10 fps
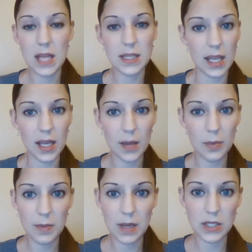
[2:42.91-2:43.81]
Take a
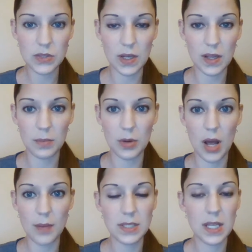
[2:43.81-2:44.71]
couple minutes reading the
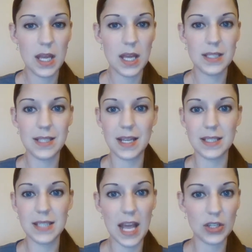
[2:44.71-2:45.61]
prompt. Take
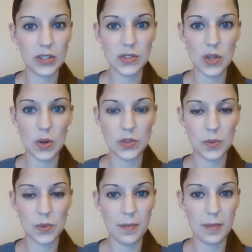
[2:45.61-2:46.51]
10 or so to
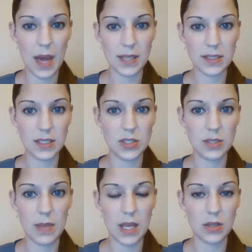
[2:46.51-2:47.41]
read the passage
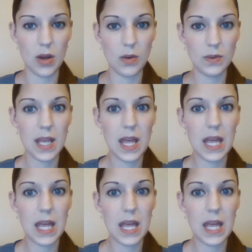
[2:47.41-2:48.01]
and make notes.